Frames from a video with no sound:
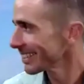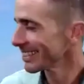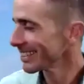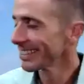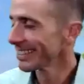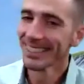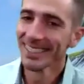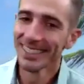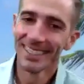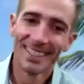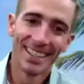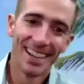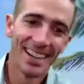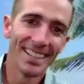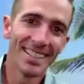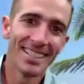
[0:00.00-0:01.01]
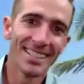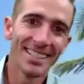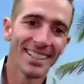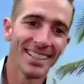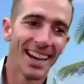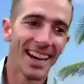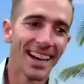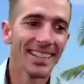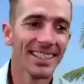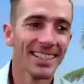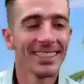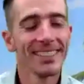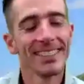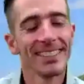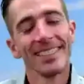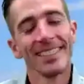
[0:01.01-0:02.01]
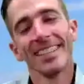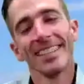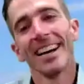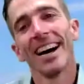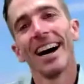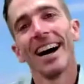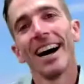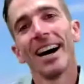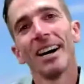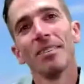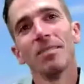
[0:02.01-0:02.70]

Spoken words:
God, that was not a good text. Yeah, it was like one of